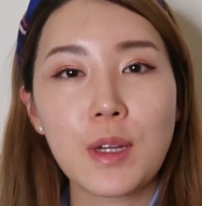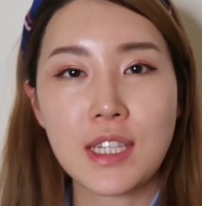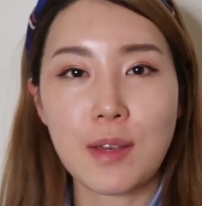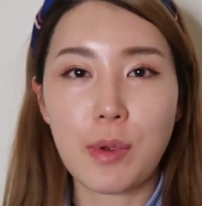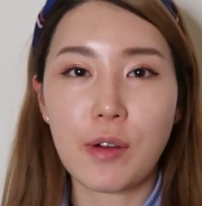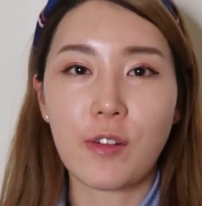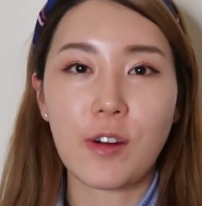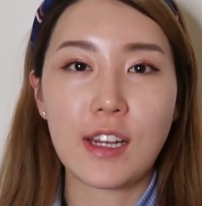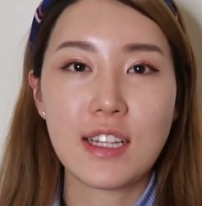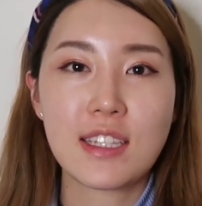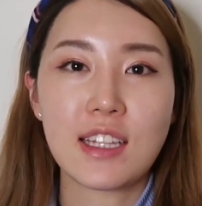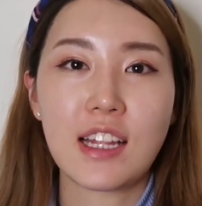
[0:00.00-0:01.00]
What's up
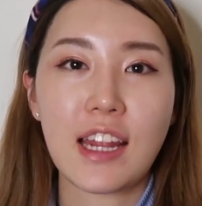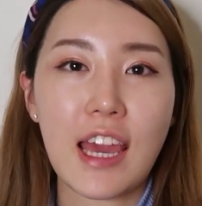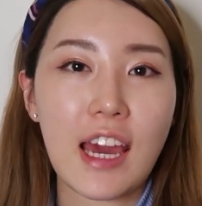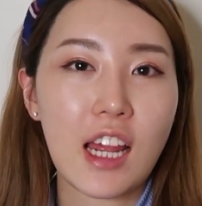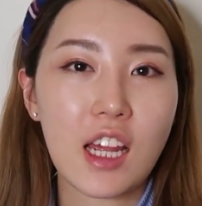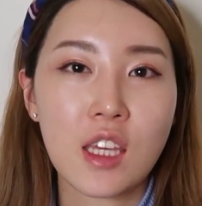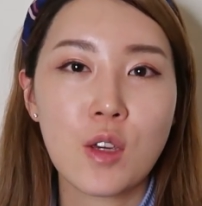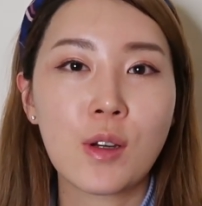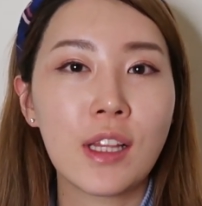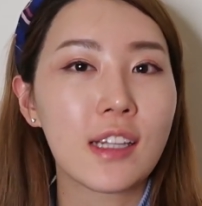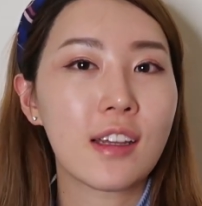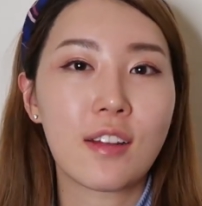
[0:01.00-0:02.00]
everyone, it's Liliana. You
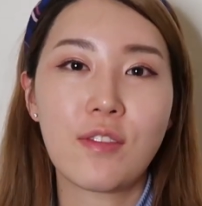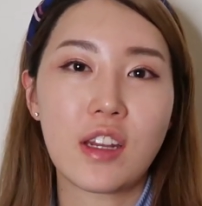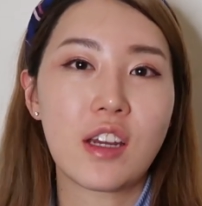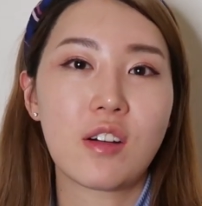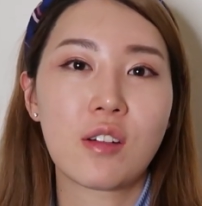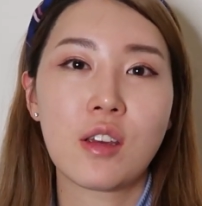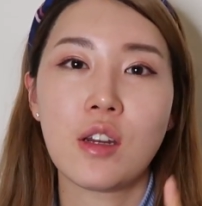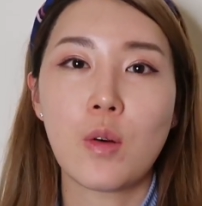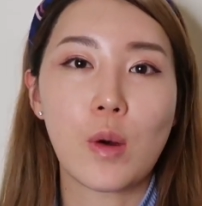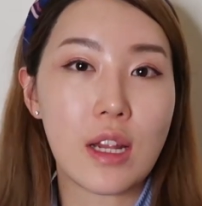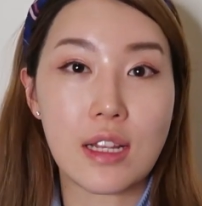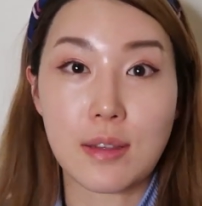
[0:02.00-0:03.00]
clicked on the video, you know
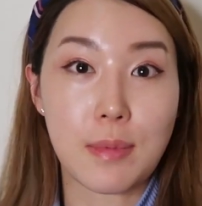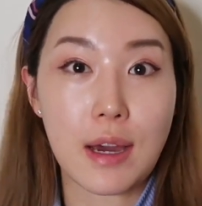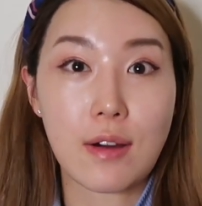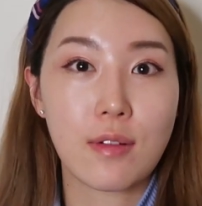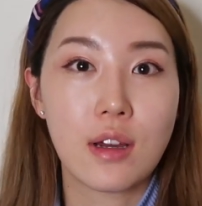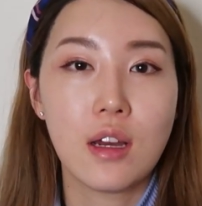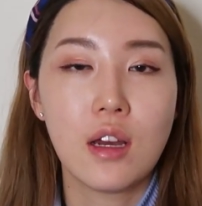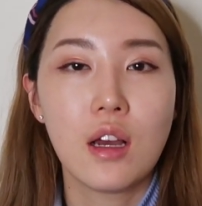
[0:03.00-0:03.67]
what it is about.